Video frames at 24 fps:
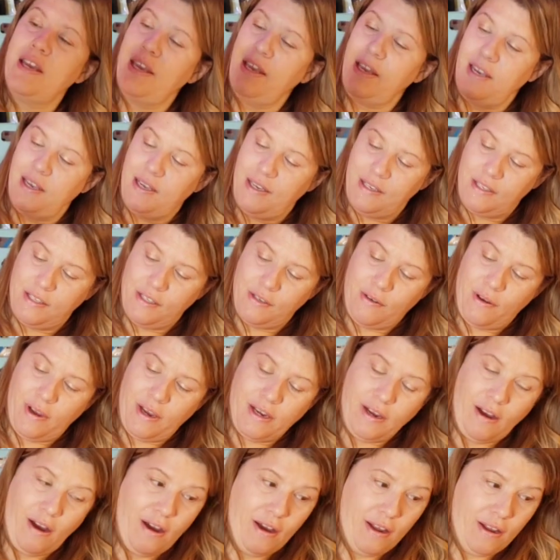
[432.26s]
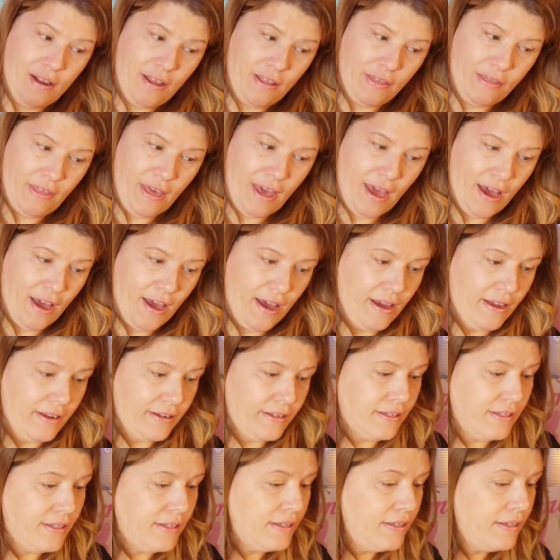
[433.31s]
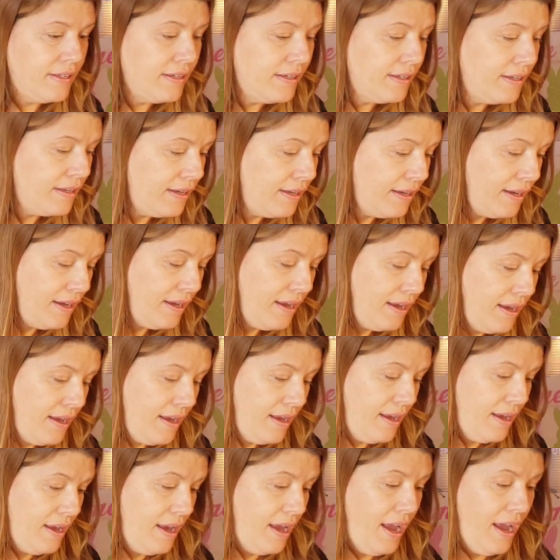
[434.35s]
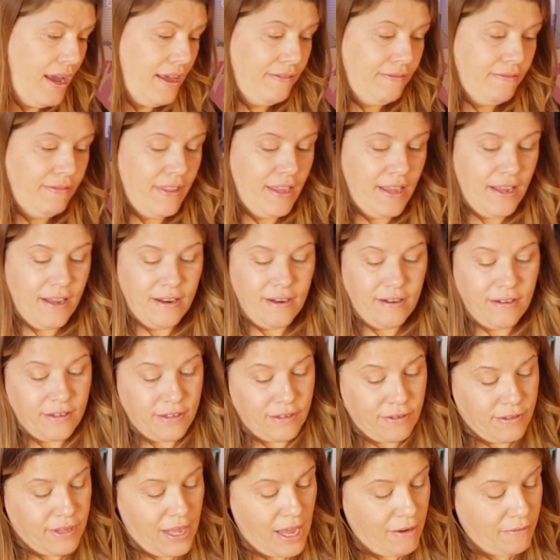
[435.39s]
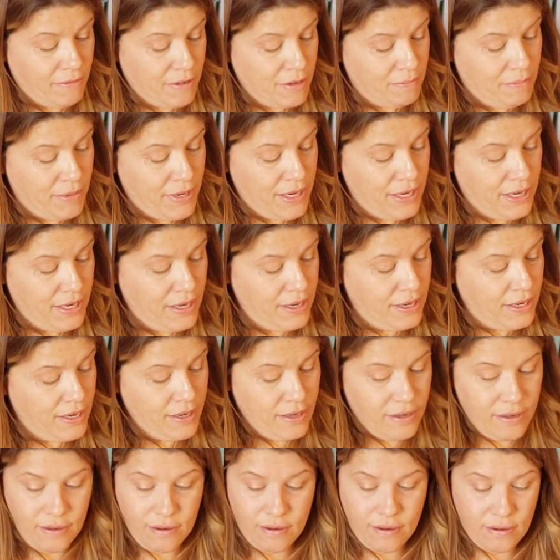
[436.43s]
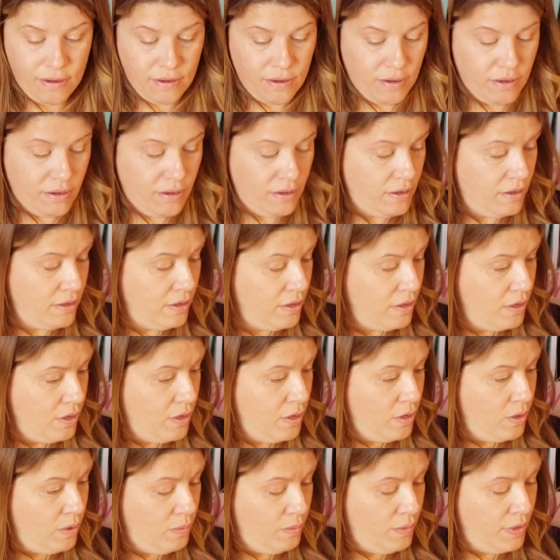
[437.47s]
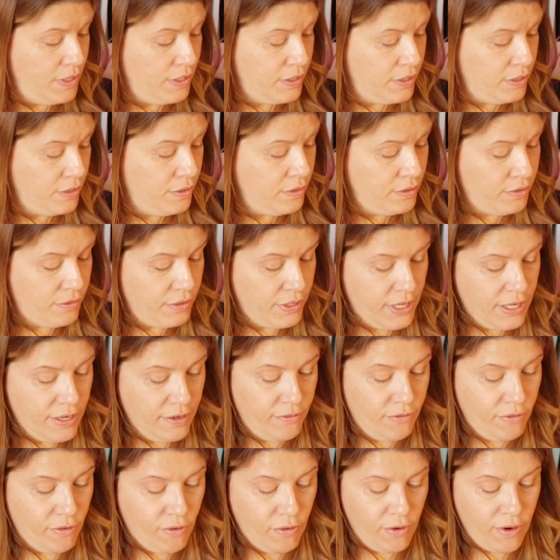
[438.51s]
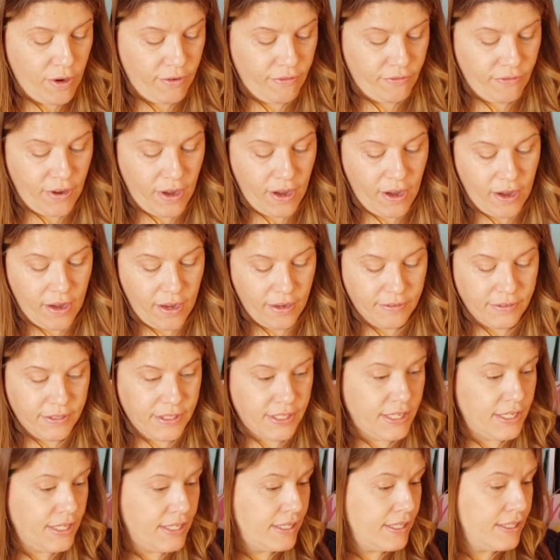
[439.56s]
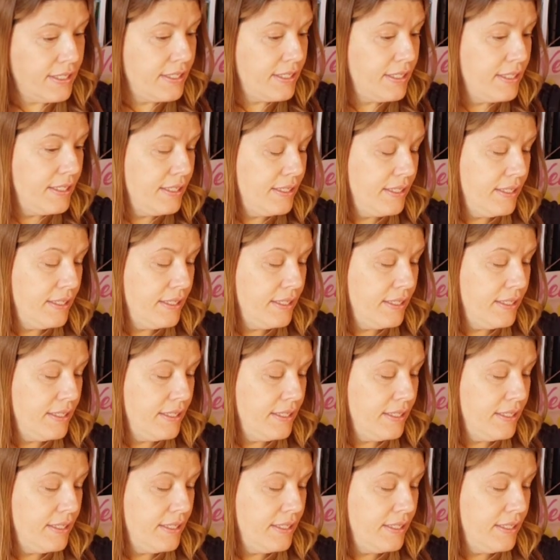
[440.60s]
And so I got that. And then, so that would be two, three, four, five, six.